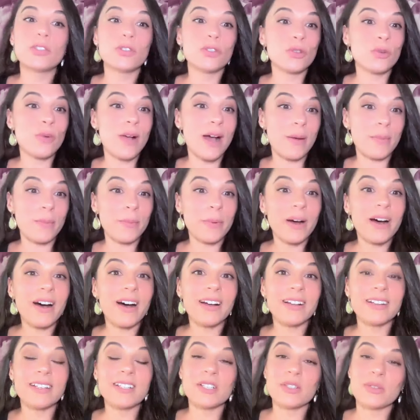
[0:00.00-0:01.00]
to our
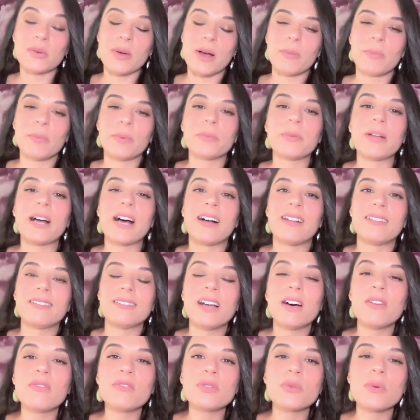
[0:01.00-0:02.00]
partner, to our
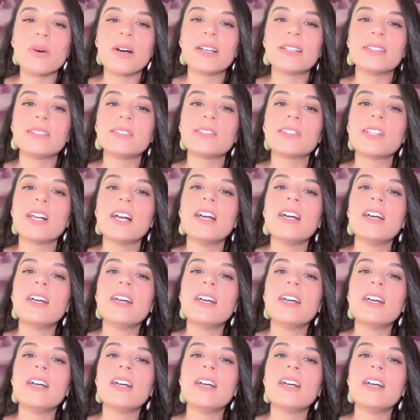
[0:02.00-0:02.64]
loved ones.